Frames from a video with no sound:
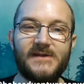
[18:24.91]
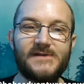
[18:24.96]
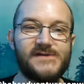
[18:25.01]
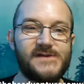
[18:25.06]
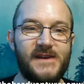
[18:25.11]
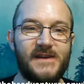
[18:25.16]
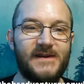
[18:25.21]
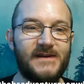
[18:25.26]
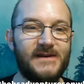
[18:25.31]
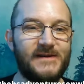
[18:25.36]

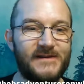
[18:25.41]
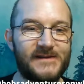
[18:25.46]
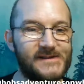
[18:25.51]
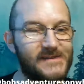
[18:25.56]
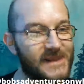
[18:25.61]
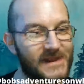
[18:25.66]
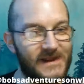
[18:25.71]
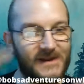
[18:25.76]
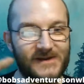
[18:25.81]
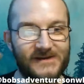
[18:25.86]
She edited
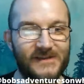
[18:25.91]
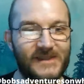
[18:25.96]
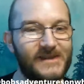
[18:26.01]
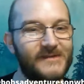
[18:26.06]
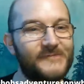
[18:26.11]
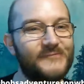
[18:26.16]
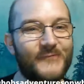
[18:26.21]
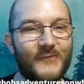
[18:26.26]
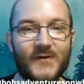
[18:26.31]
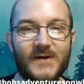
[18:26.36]
it down to
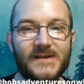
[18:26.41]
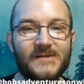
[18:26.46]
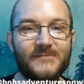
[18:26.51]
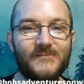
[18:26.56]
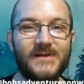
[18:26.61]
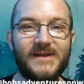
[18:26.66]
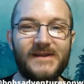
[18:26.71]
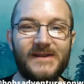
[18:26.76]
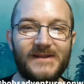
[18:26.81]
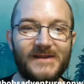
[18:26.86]
like 40
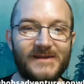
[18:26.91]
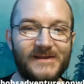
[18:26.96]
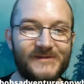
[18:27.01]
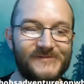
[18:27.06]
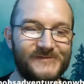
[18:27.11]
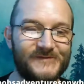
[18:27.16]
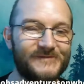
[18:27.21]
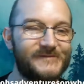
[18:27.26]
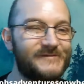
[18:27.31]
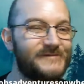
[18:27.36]

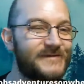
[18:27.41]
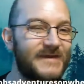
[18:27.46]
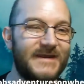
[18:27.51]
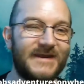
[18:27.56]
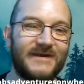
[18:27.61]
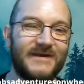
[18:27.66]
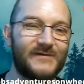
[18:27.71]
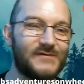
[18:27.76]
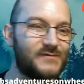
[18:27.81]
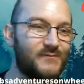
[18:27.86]
minutes and
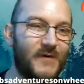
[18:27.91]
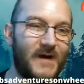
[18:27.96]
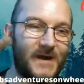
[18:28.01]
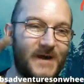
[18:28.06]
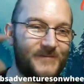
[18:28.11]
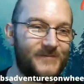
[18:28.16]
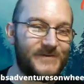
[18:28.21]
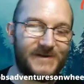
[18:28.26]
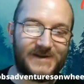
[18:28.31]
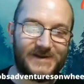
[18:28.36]
was
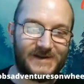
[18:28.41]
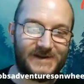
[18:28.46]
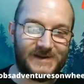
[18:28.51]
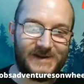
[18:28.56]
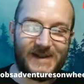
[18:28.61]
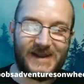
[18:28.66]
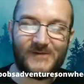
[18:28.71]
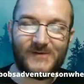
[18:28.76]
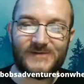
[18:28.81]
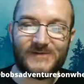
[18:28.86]
popping in and
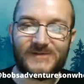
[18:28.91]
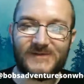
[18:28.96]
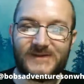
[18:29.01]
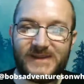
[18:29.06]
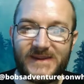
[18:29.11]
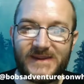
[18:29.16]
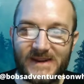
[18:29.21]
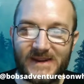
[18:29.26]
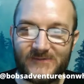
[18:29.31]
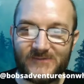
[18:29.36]
out with the
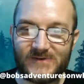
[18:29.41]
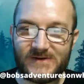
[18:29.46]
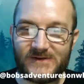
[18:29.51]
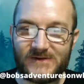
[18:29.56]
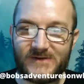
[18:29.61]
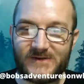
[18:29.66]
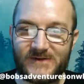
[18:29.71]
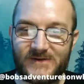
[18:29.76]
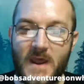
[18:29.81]
camera.